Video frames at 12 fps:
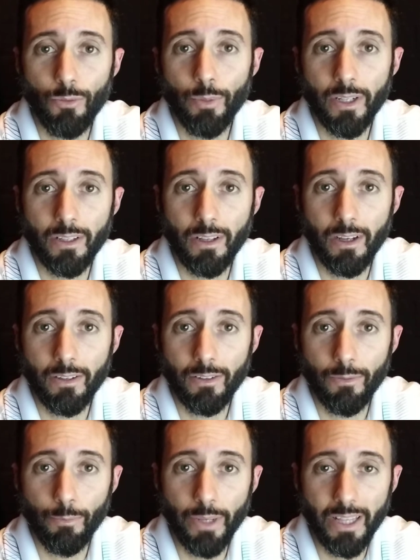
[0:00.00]
but
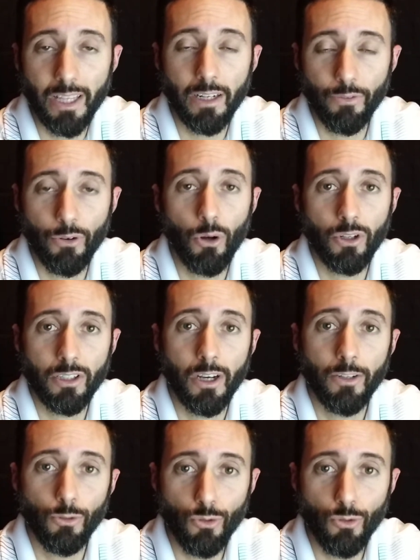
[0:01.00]
the big thing to focus on,